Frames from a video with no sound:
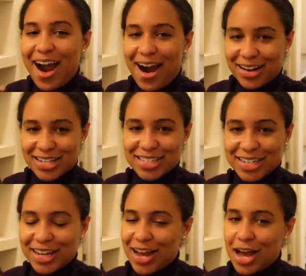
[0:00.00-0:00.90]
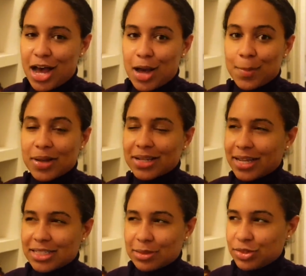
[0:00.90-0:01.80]
I already took um like
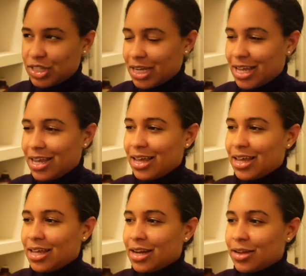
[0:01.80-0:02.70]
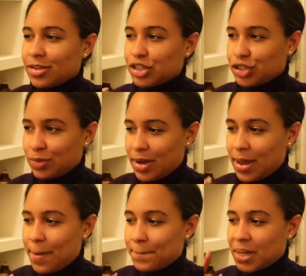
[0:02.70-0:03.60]
some chicken,
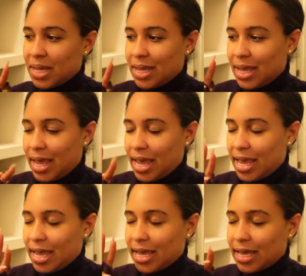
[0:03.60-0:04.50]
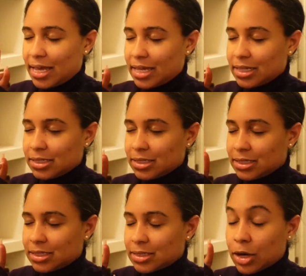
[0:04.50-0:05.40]
shrimp, and
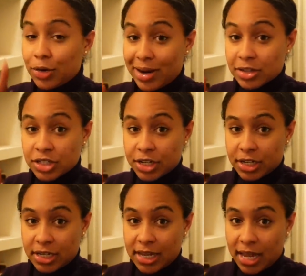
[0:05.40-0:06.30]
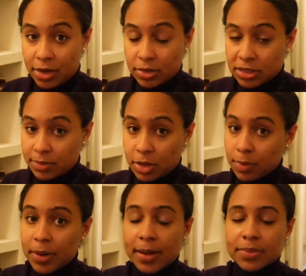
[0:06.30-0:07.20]
ground turkey out to meal
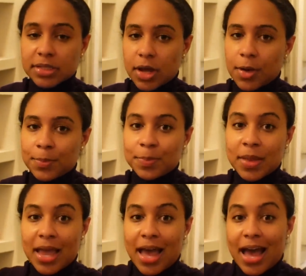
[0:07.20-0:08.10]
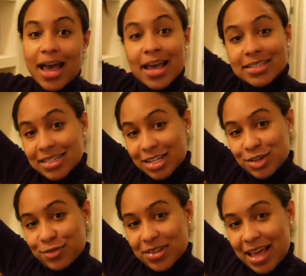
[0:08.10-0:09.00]
prep. So stay
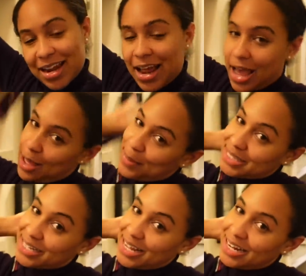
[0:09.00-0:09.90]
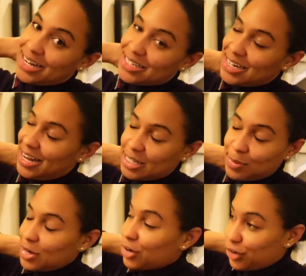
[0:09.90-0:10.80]
tuned for that. I'm excited. Today has
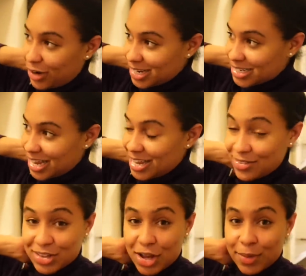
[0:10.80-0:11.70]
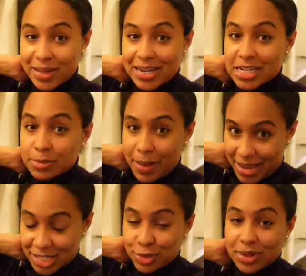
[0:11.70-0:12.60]
been a great day, even though it is
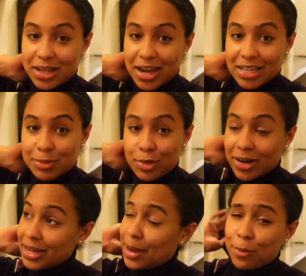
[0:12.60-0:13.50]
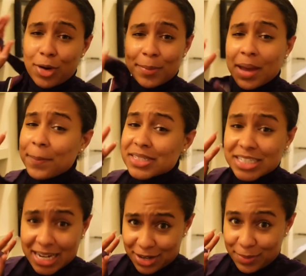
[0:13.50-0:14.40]
past three o'clock in the morning. I'm warming up a
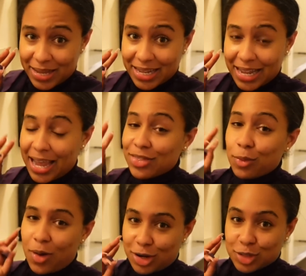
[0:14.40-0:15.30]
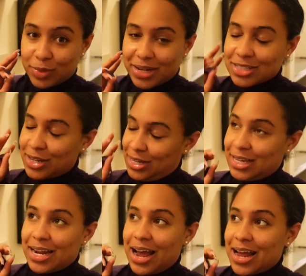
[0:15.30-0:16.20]
chicken wing and the water's running so it can
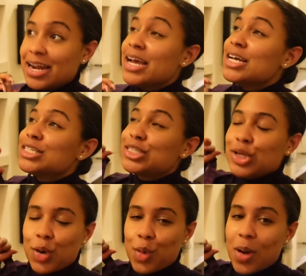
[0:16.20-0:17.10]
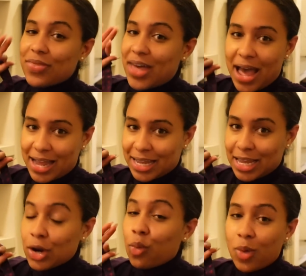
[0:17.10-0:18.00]
get hot so that I
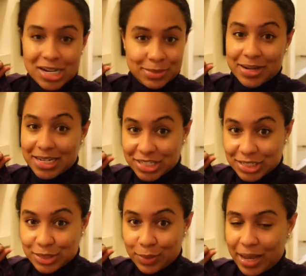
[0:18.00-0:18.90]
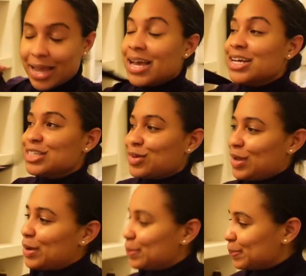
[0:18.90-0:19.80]
can wash my dishes. Okay. So
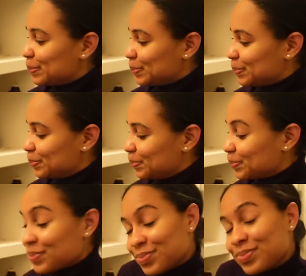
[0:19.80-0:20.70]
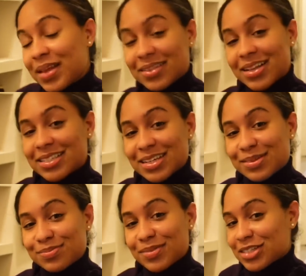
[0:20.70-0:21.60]
yeah. That's it.
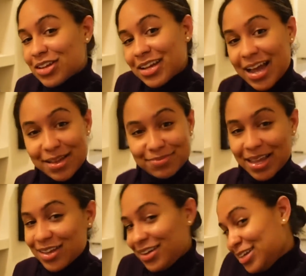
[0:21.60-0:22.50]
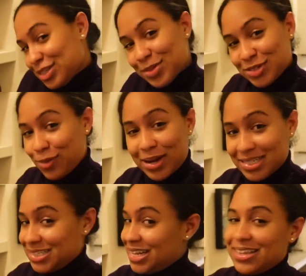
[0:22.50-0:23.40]
That's all I got. Thank you guys so much for
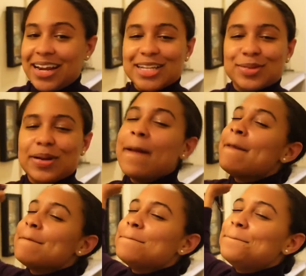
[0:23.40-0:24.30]
watching. See you in the next one.